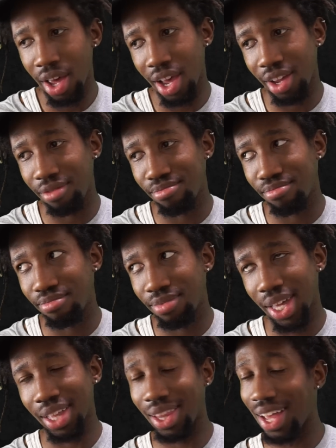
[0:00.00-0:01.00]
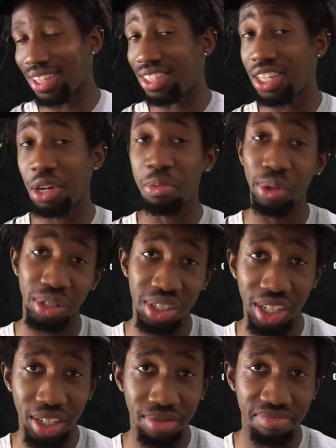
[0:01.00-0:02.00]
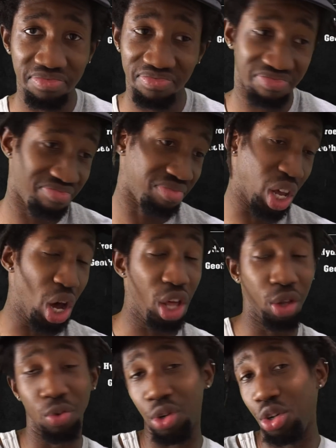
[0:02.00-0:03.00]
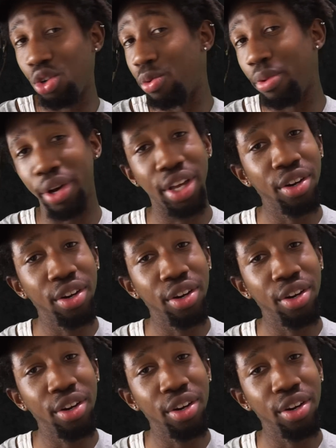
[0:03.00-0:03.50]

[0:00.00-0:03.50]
And that last ten percent? Other renewable